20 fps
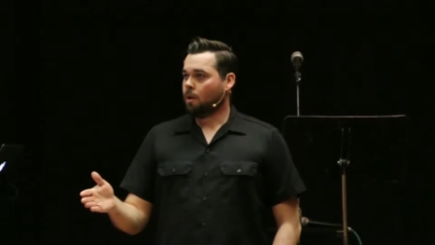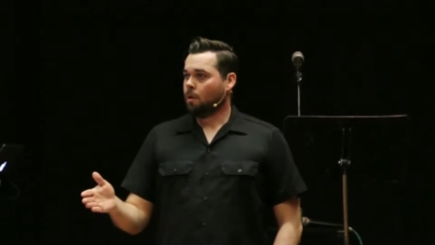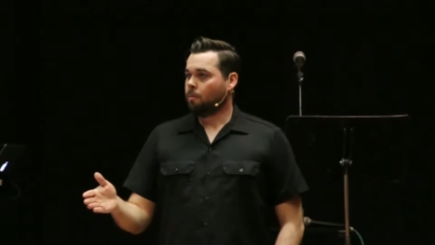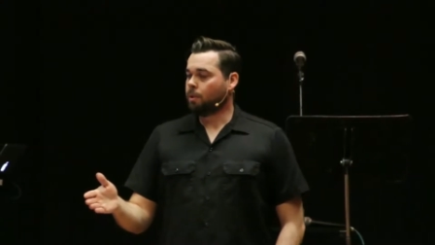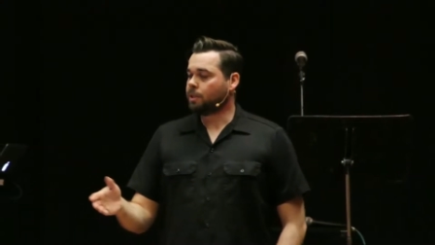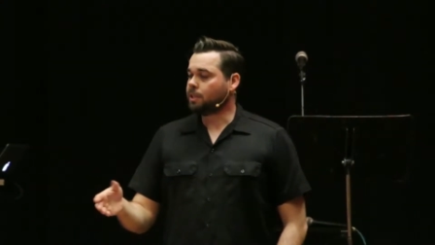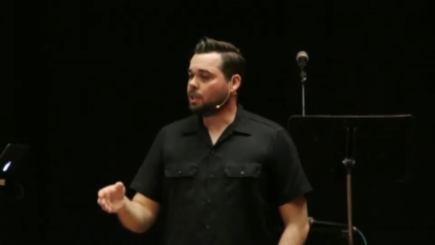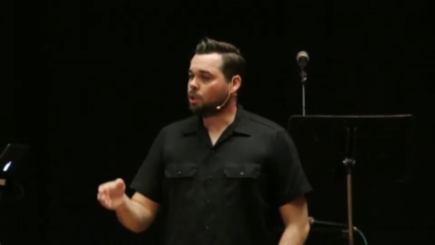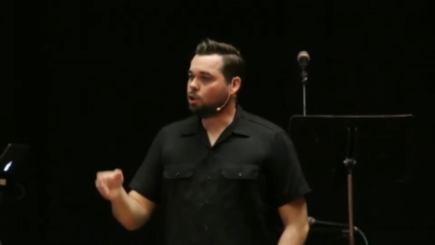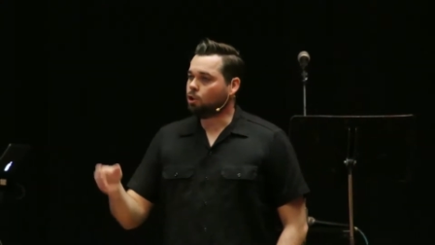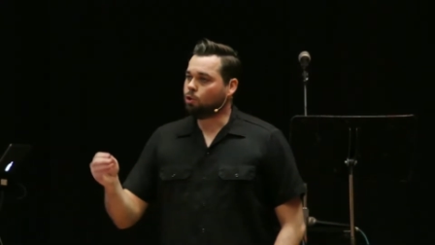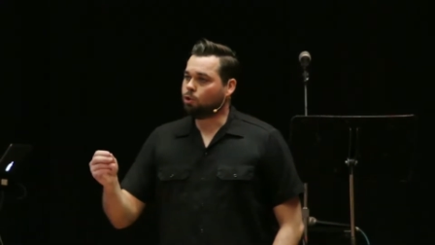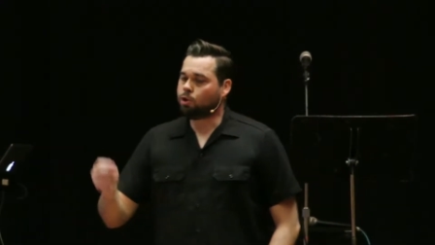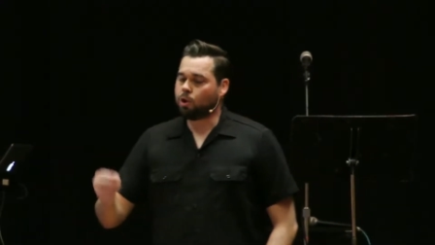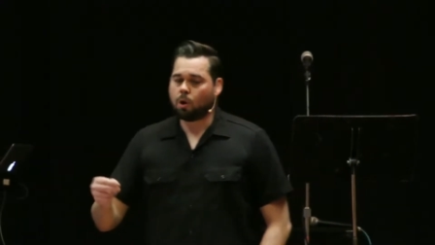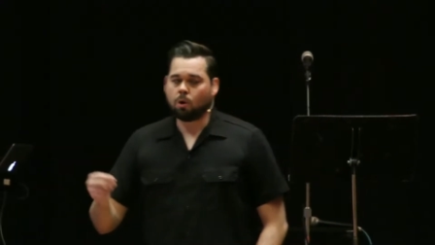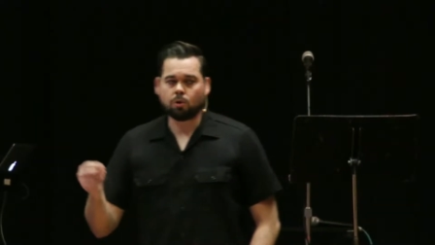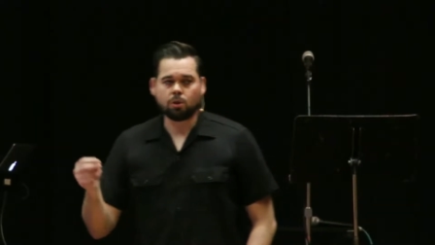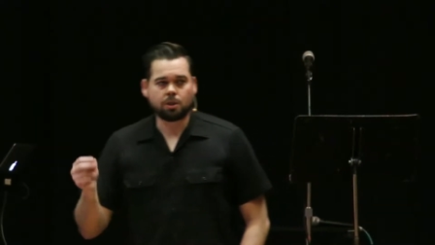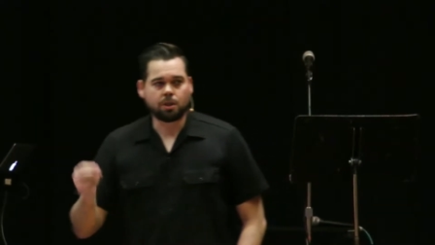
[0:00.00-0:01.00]
But see, you
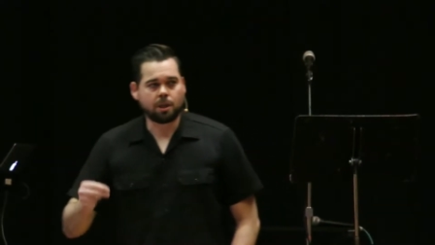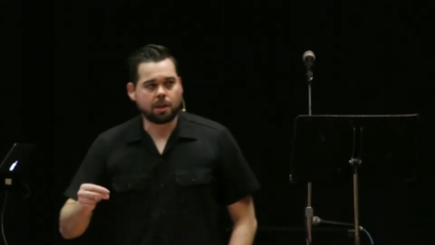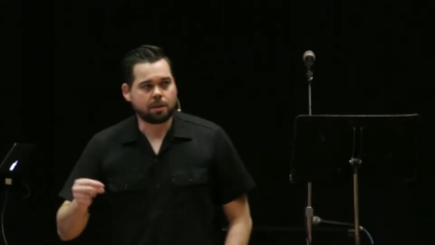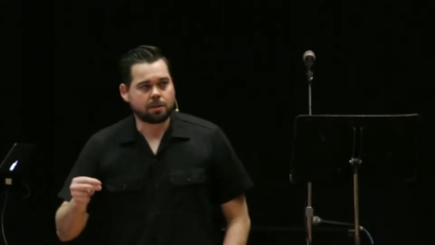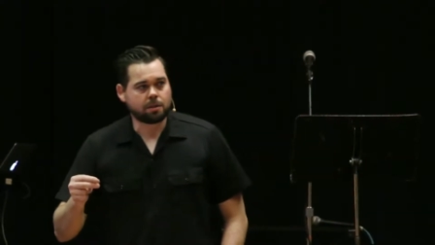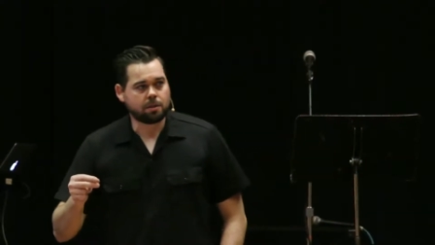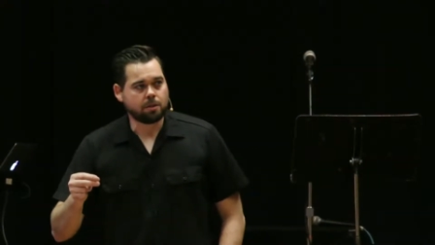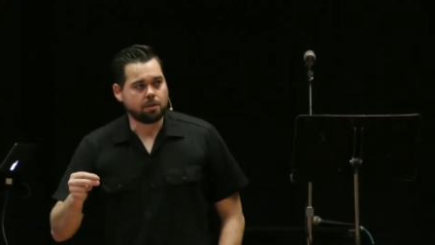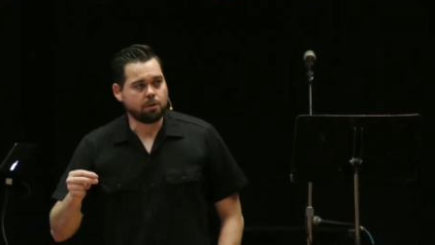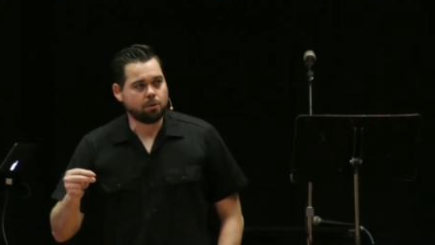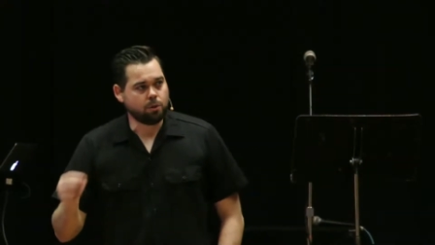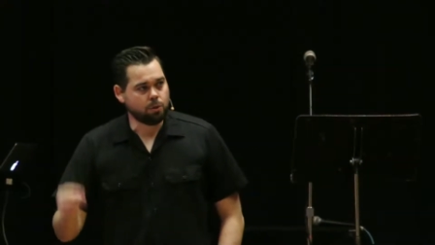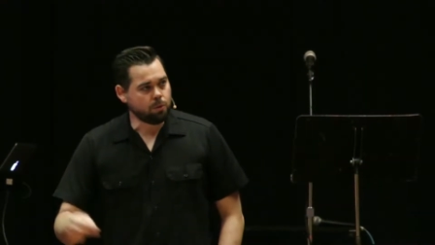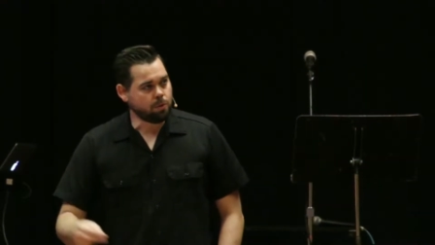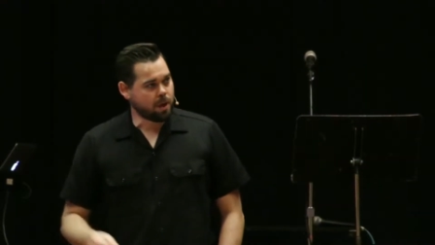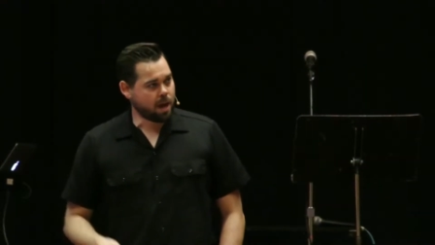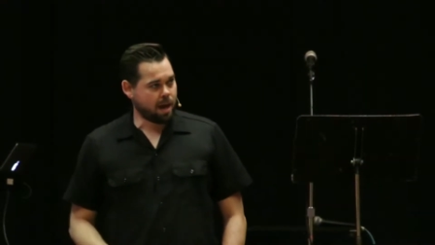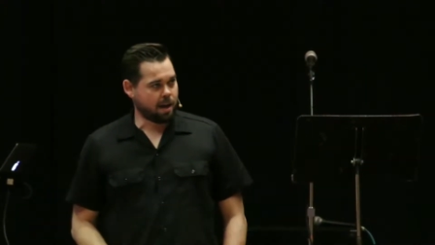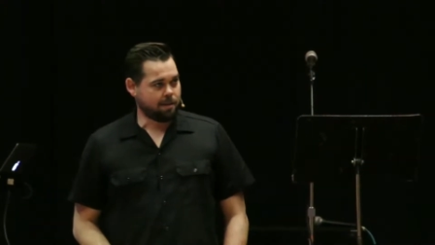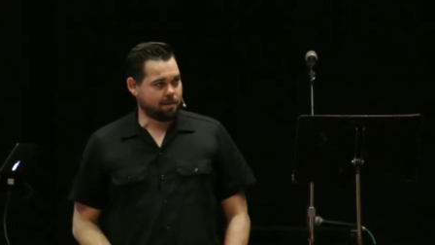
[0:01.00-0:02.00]
don't just do
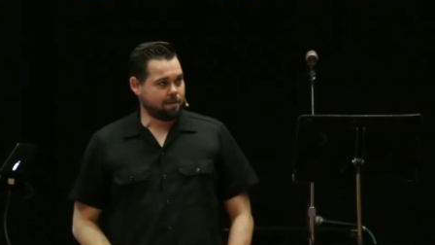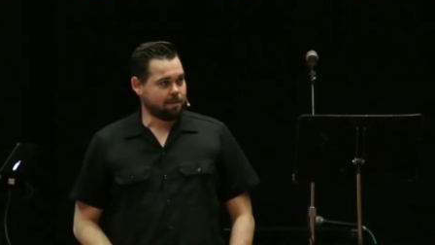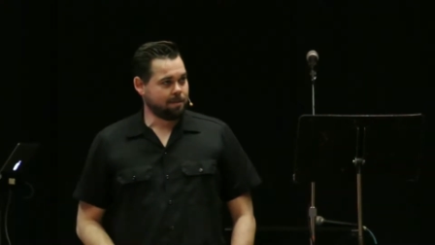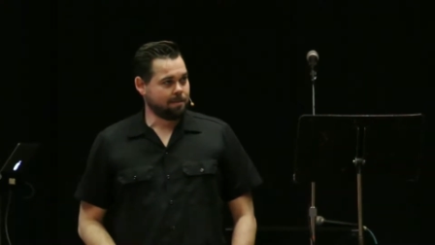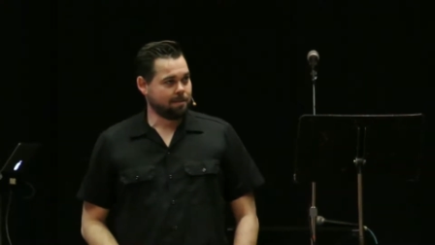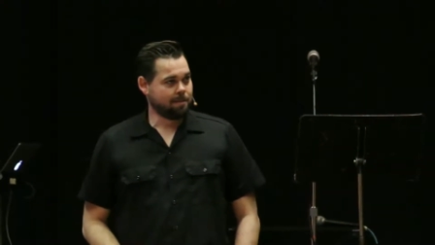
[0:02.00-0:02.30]
that.